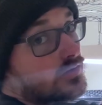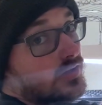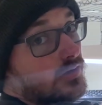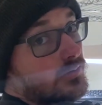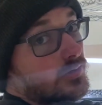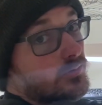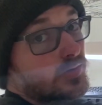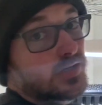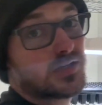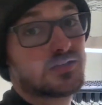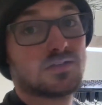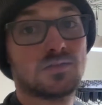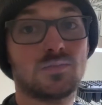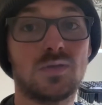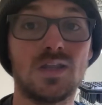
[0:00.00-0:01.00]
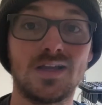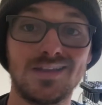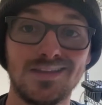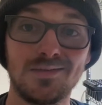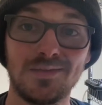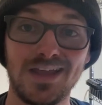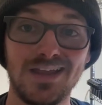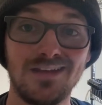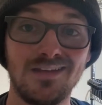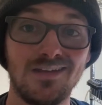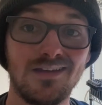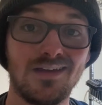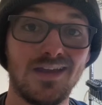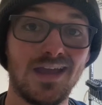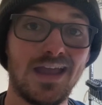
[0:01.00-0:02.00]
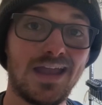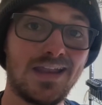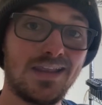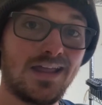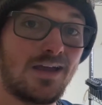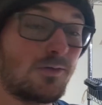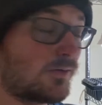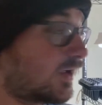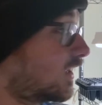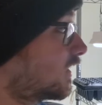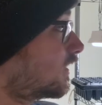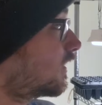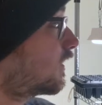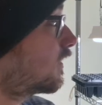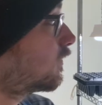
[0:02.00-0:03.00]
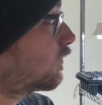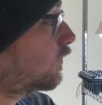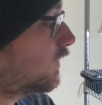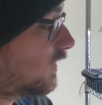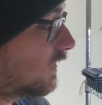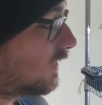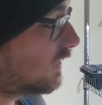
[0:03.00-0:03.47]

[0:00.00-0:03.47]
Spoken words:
that way we can just plug them in. And that way we can